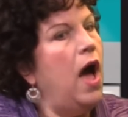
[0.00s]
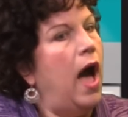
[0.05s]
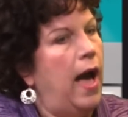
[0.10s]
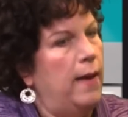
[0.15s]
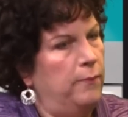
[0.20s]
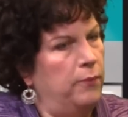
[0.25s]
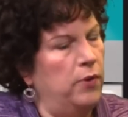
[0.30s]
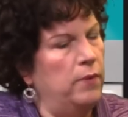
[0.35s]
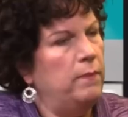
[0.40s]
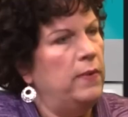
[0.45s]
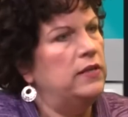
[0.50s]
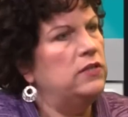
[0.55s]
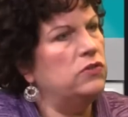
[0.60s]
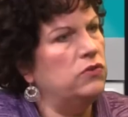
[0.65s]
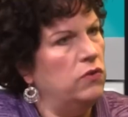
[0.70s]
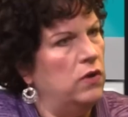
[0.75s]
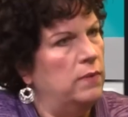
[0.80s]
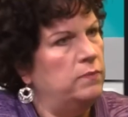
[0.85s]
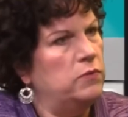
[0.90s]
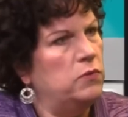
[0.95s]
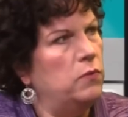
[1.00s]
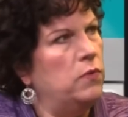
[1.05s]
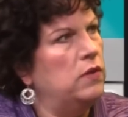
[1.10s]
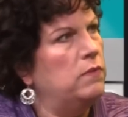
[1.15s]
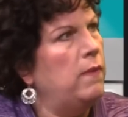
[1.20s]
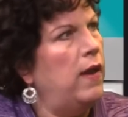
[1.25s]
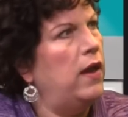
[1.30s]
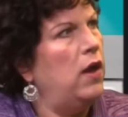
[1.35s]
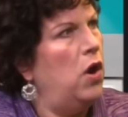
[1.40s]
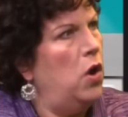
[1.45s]
I put my script
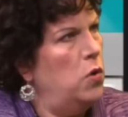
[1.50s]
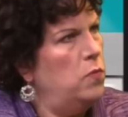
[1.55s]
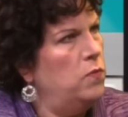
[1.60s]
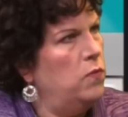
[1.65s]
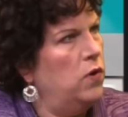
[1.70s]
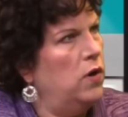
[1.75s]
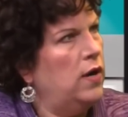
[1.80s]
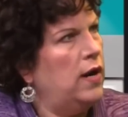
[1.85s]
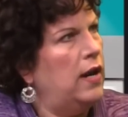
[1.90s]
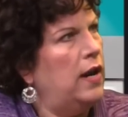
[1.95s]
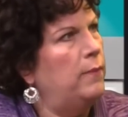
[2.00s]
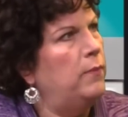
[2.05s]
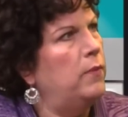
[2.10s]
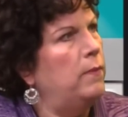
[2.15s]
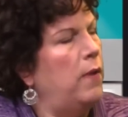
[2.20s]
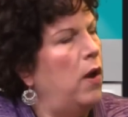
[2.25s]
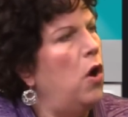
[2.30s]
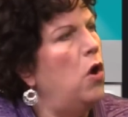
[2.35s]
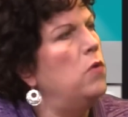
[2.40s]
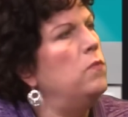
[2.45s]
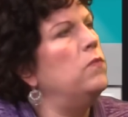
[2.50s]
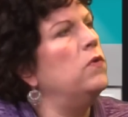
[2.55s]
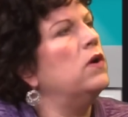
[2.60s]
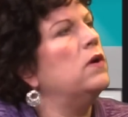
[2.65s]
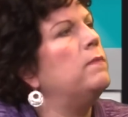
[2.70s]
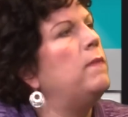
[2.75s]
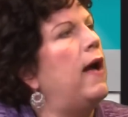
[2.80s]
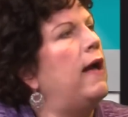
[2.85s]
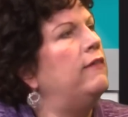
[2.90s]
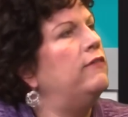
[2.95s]
with my homework, and I put my
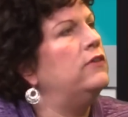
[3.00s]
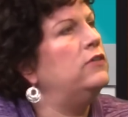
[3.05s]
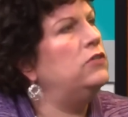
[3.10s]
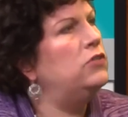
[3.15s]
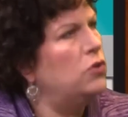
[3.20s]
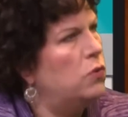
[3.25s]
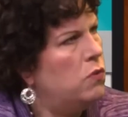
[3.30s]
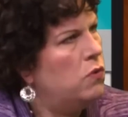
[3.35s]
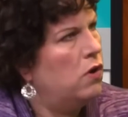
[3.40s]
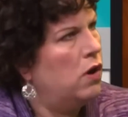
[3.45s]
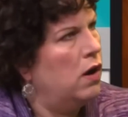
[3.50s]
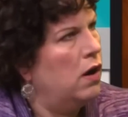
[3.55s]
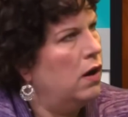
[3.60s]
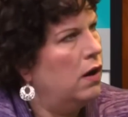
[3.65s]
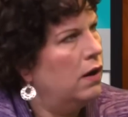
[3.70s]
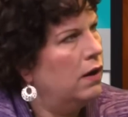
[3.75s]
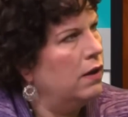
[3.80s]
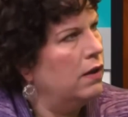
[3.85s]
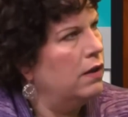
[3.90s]
homework by the door.